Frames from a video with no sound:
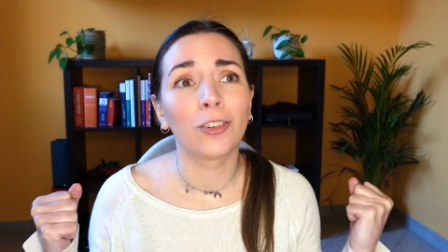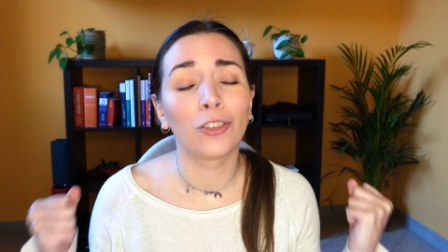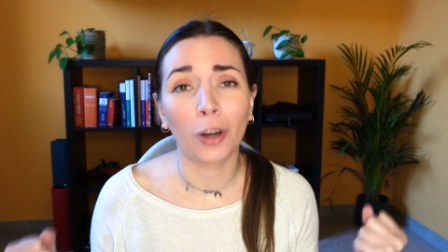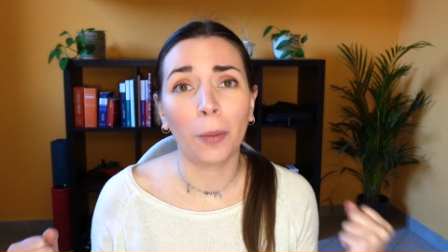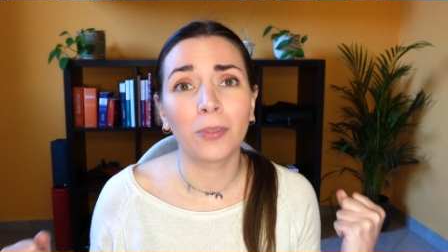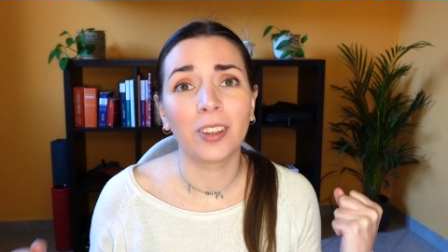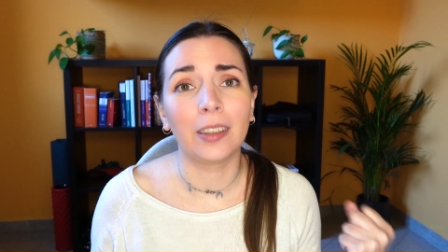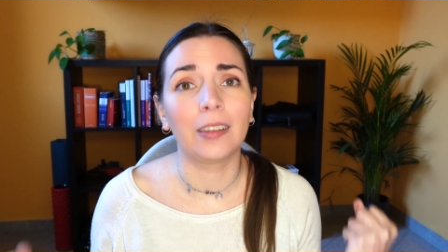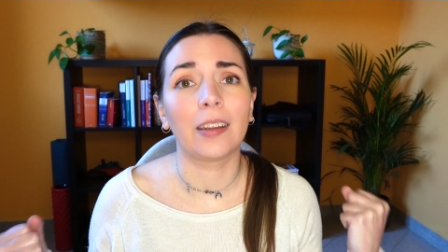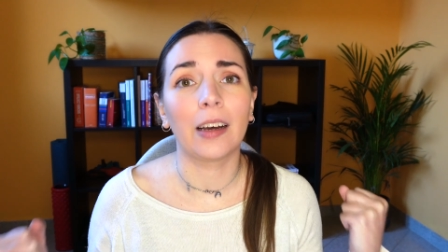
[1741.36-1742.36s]
Dropped
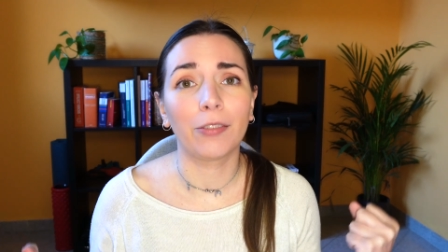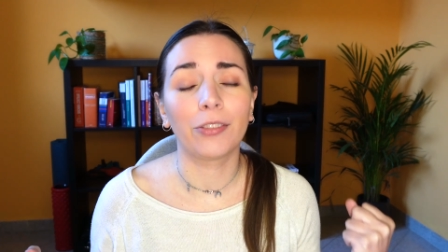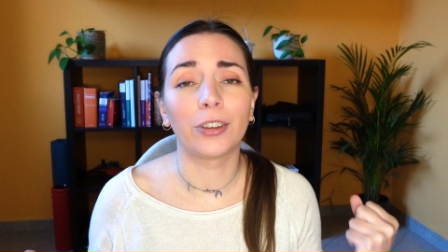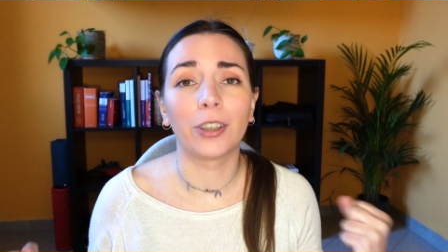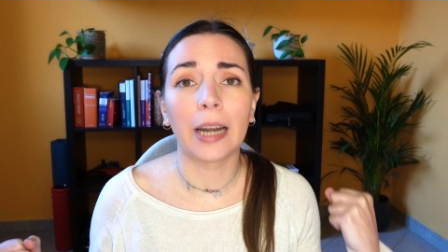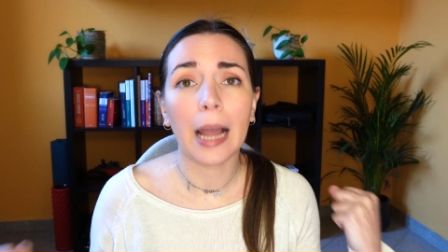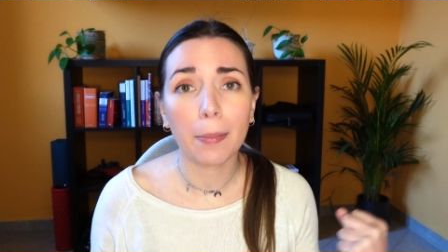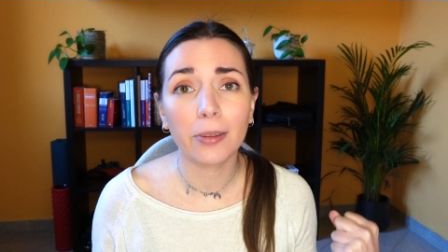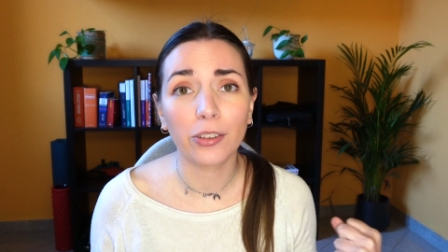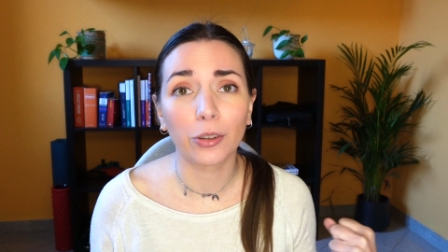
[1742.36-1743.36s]
it after
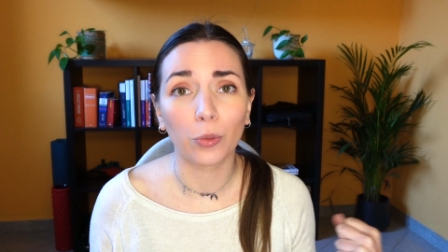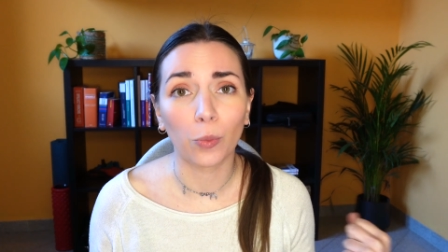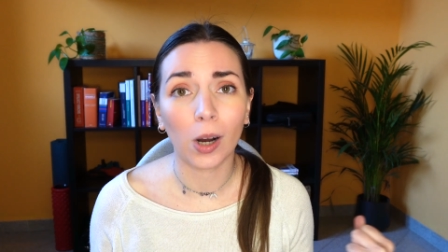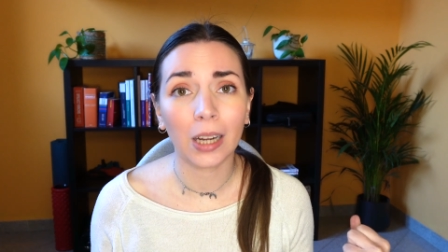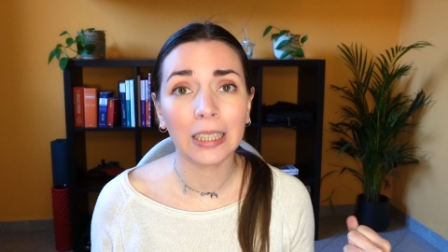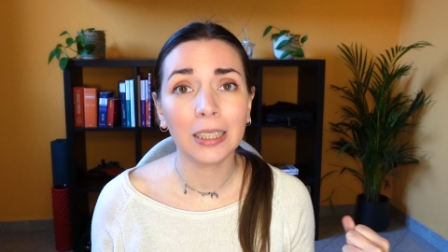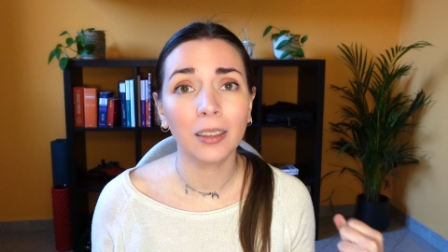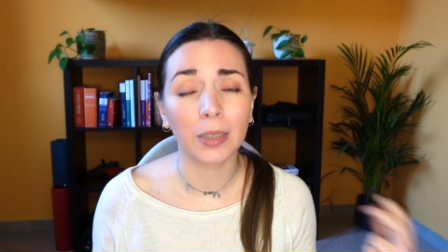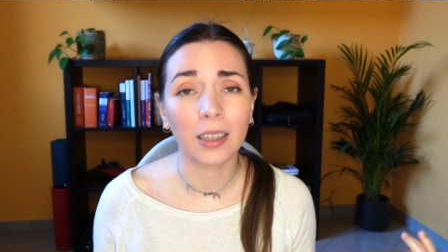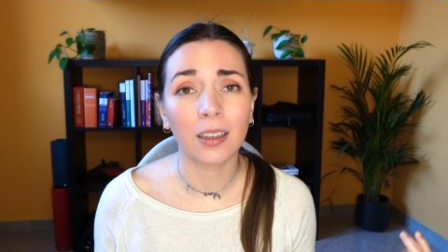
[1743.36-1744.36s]
episode 1
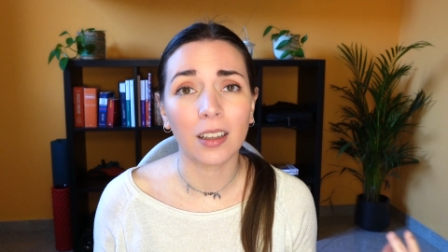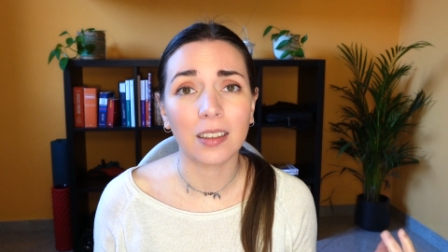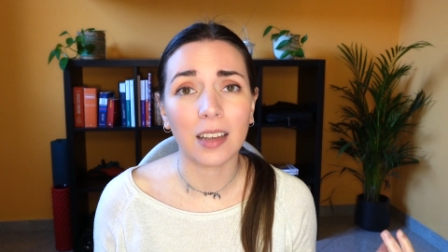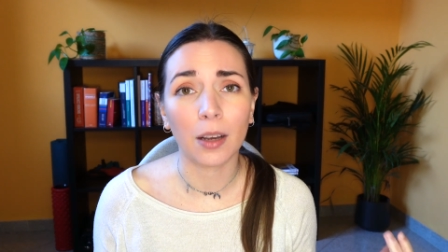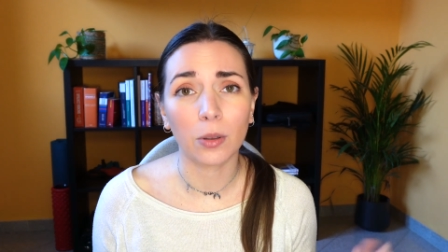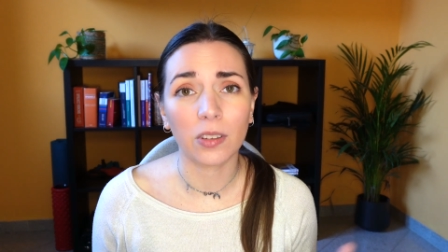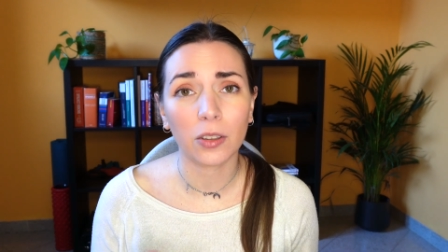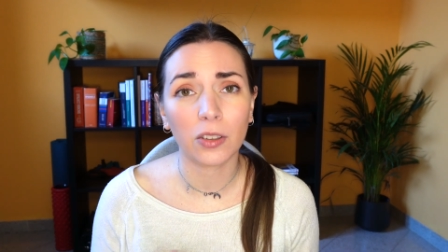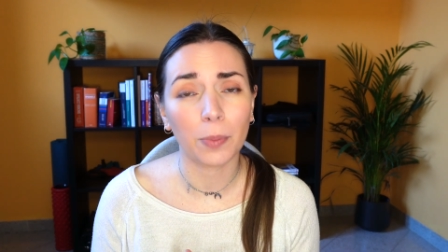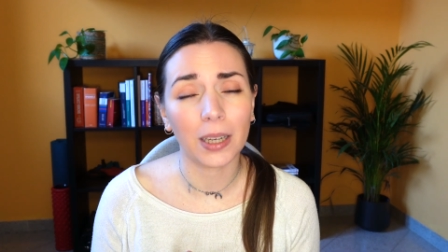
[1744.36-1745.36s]
because I was
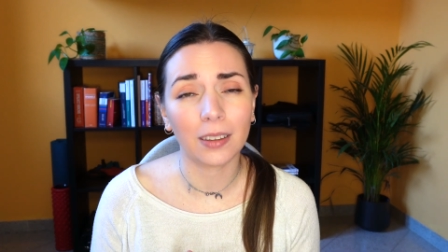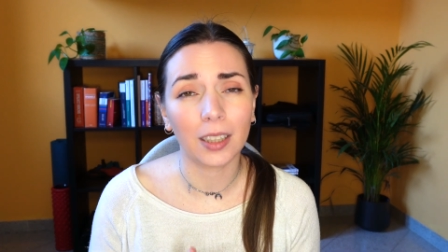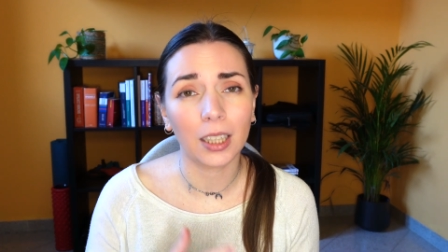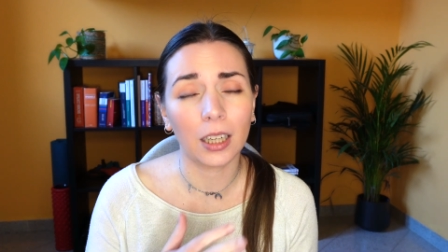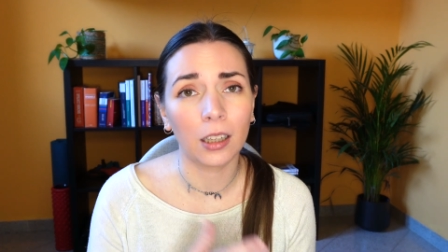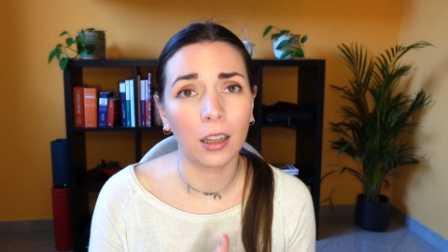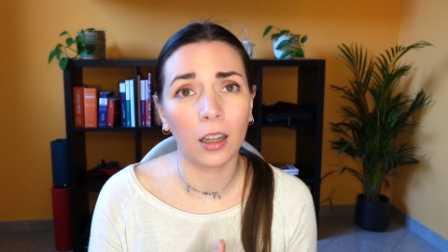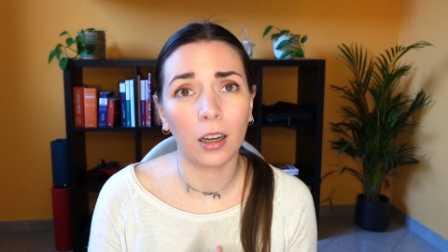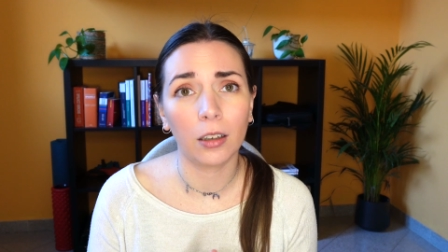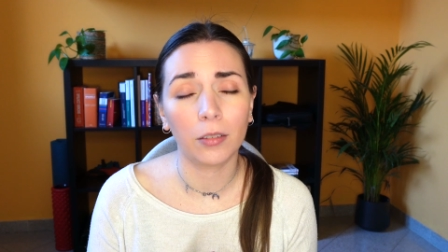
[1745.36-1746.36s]
expecting a
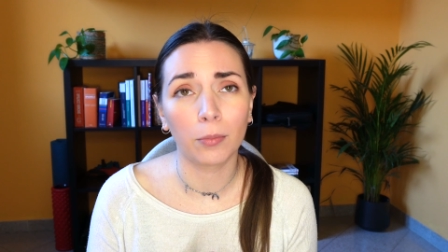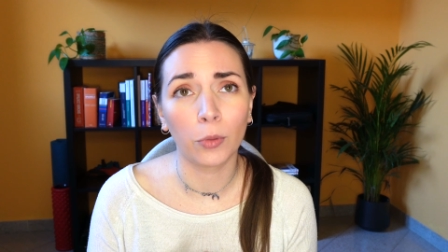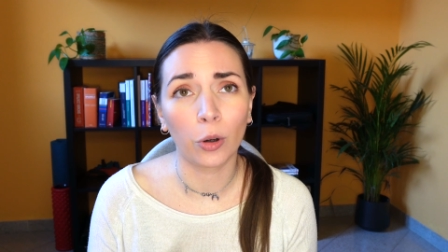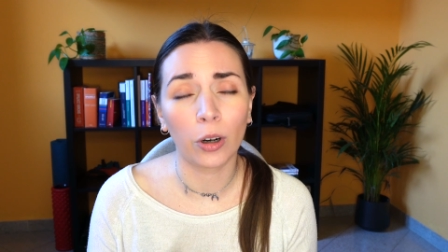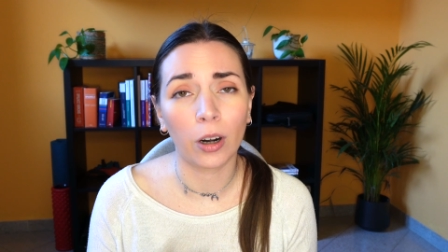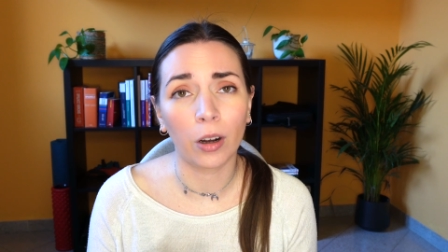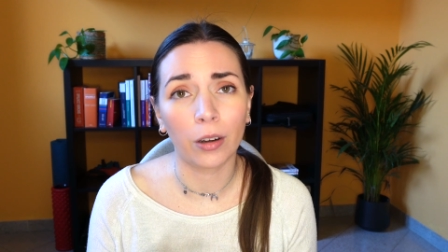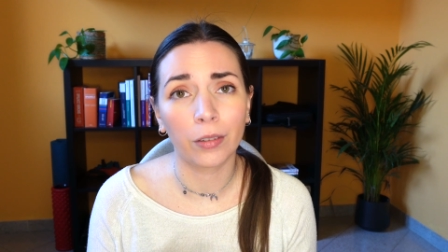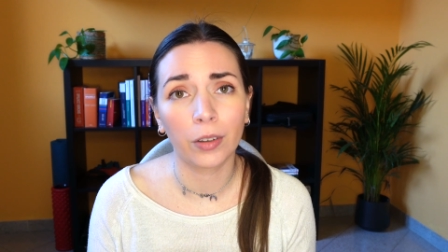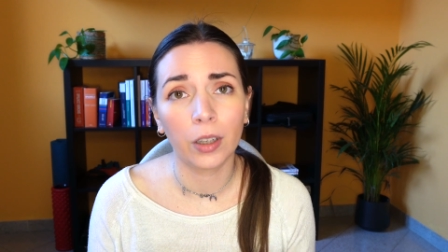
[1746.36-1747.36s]
lot more
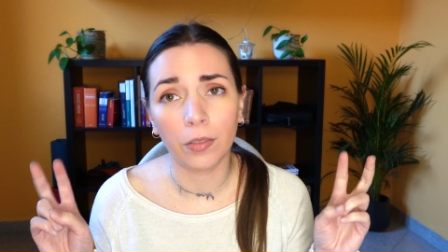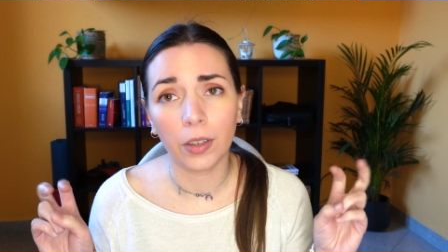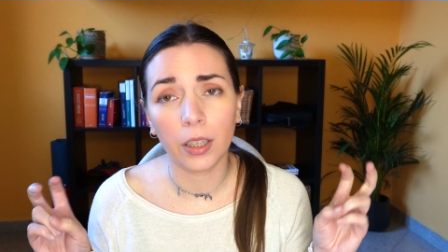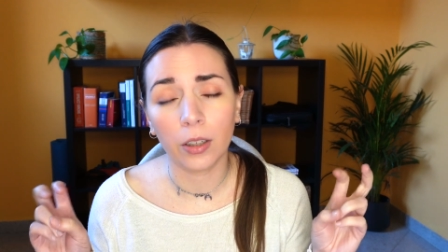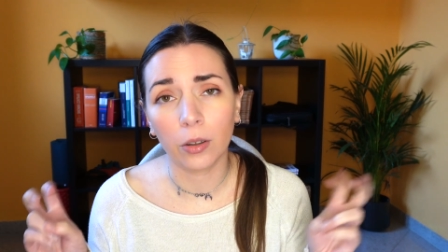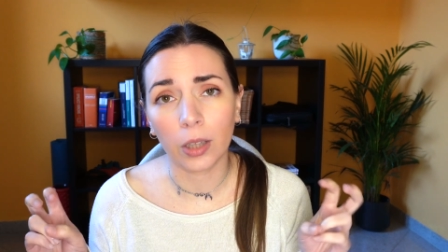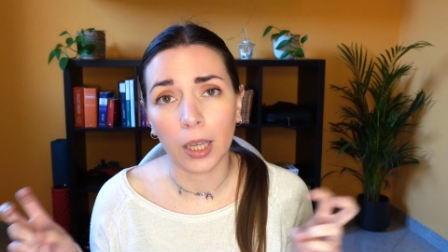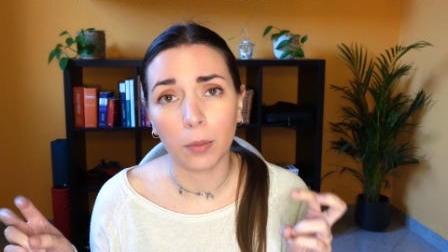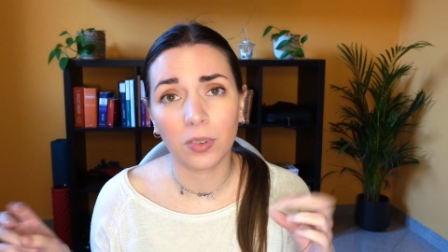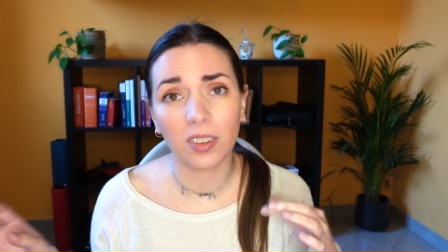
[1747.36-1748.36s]
of video
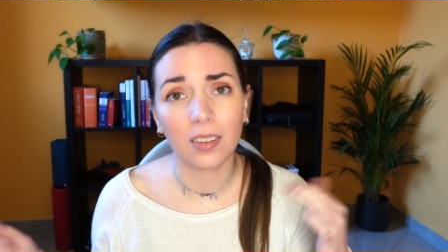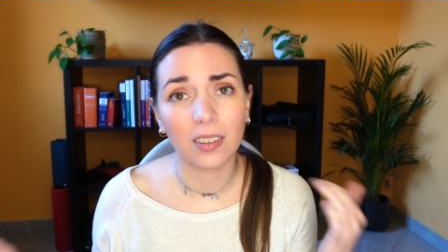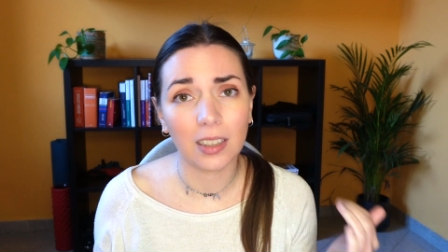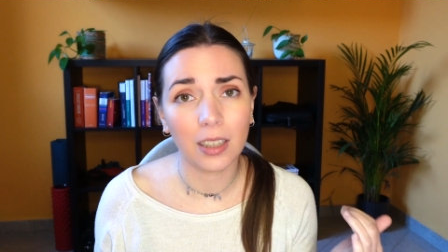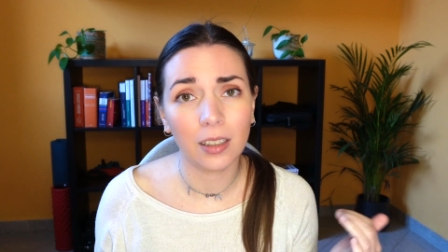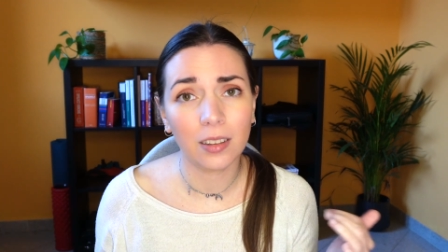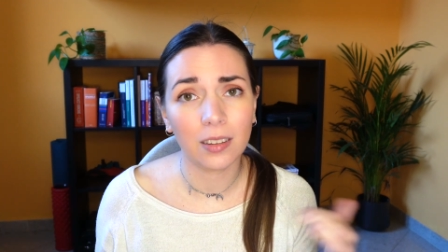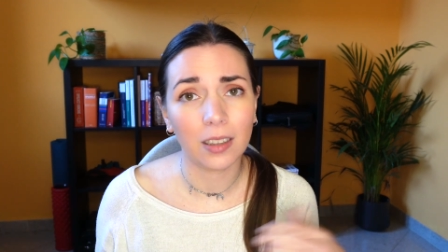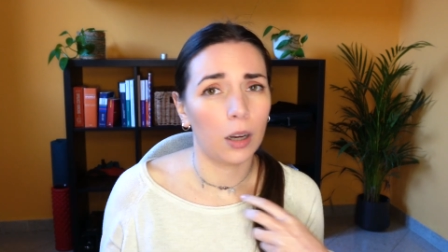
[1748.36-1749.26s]
games scenes.